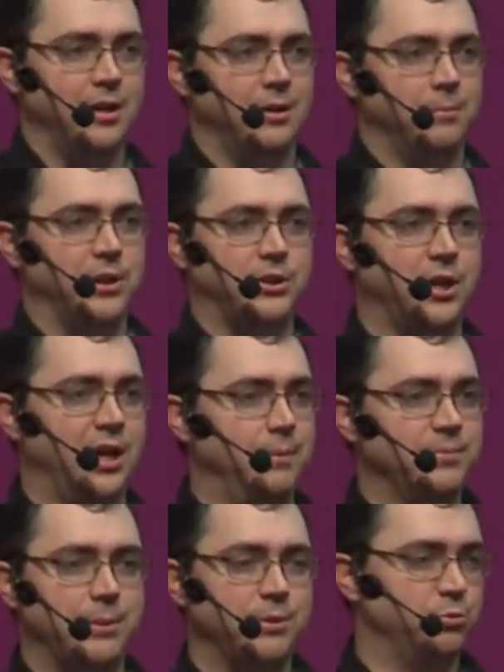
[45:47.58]
by the
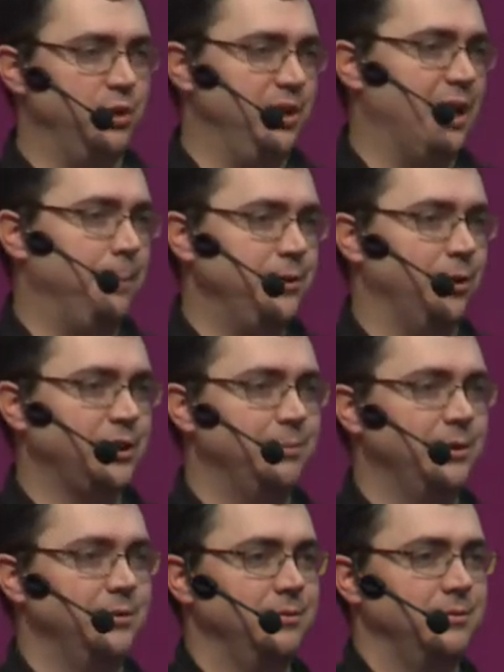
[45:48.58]
time someone's written up a
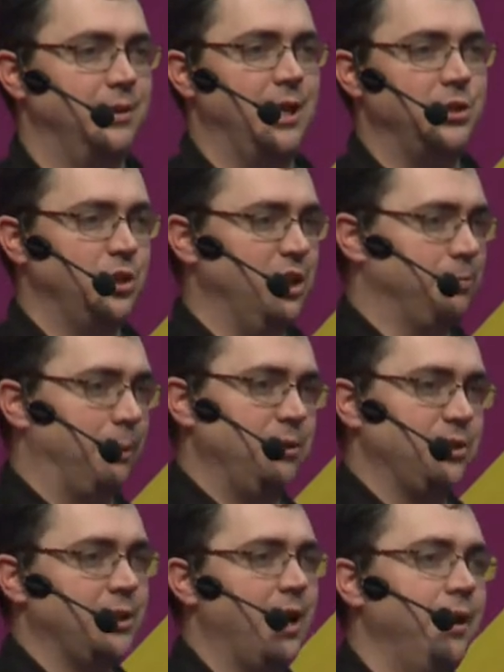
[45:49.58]
document, an engineer's probably
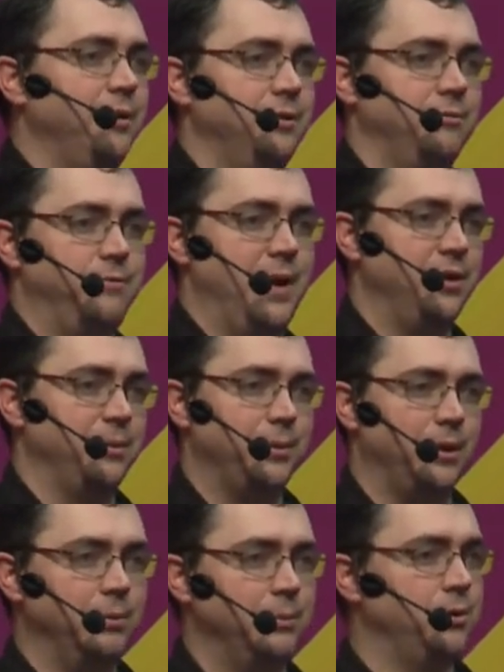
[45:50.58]
started it, found a
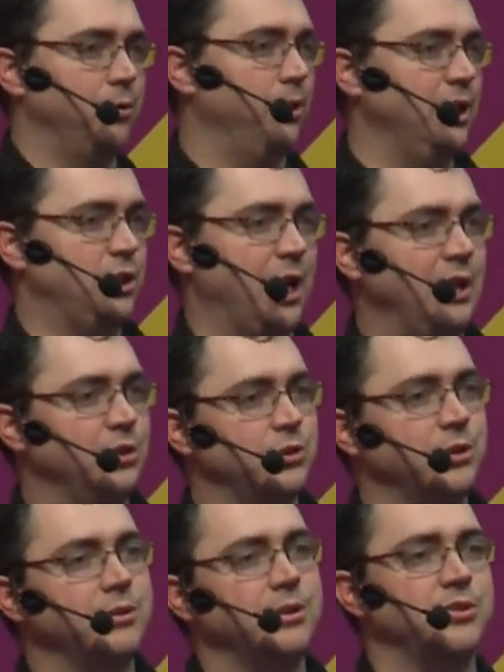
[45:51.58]
problem, and already changed
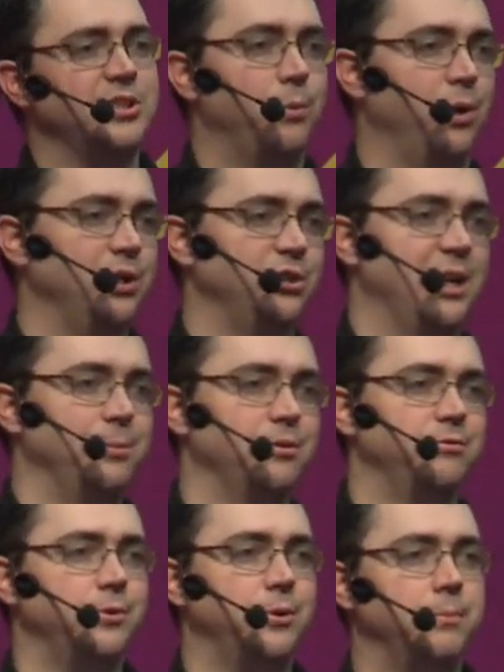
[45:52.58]
it in some way, shape, or
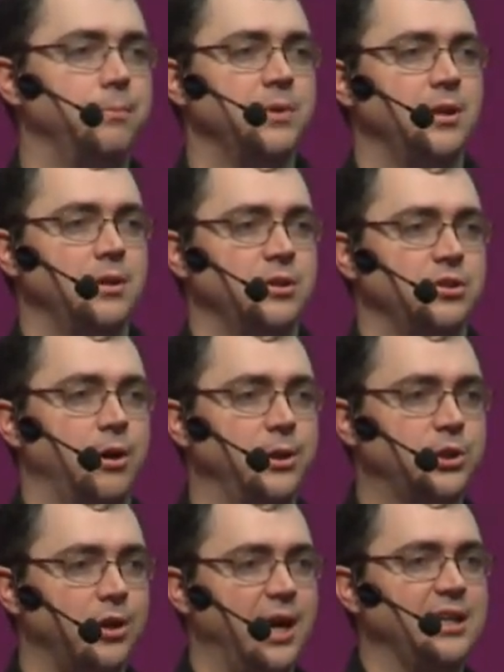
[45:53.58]
form. So I would
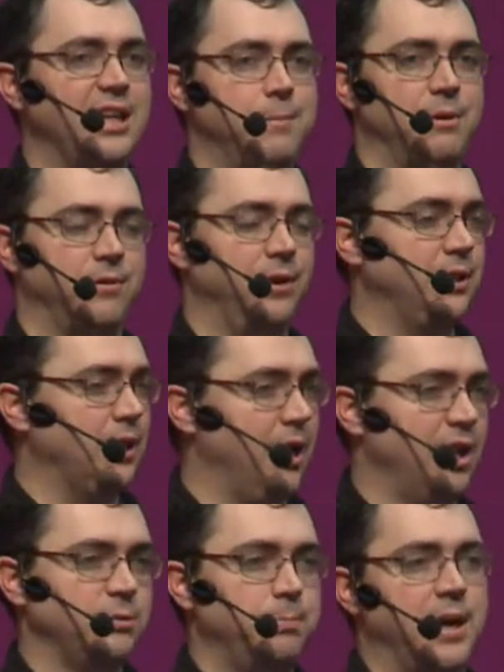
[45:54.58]
try to keep it very
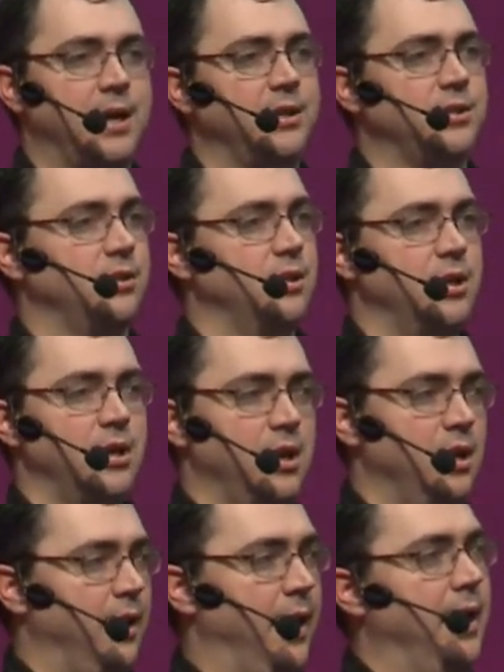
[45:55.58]
task-based,
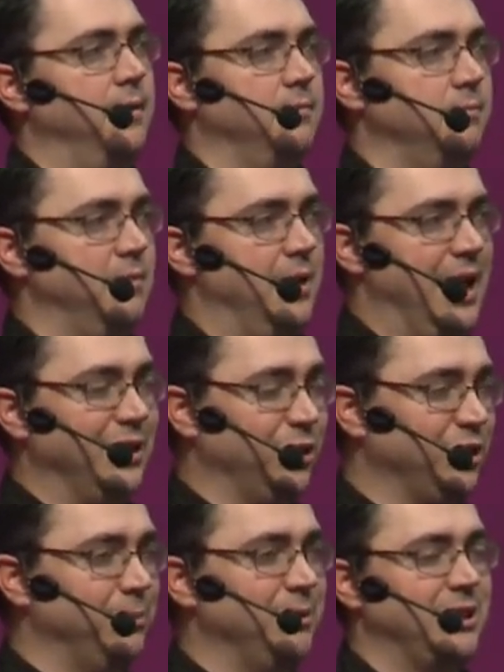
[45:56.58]
and our
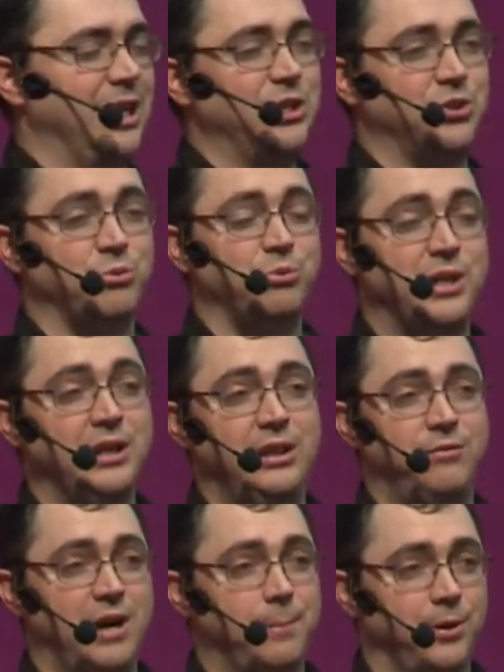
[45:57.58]
documentation really
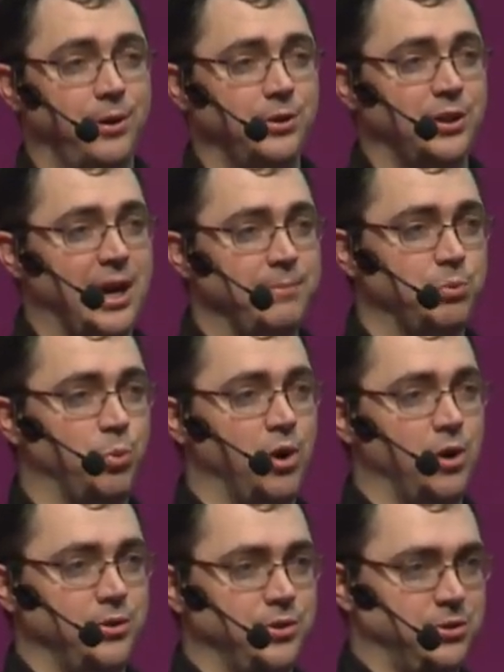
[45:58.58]
for our prototypes
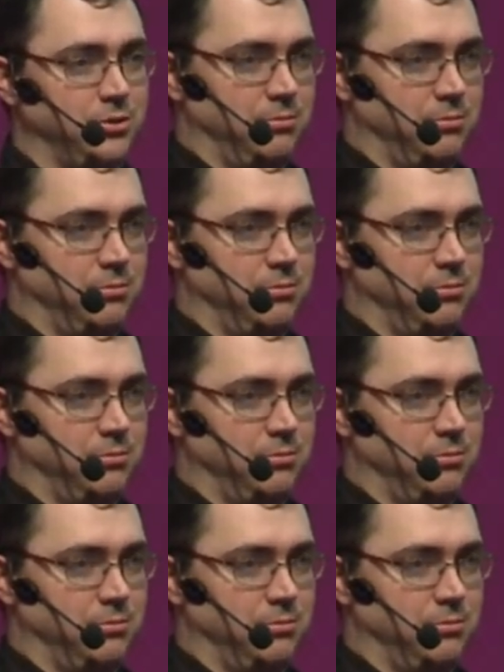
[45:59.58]
was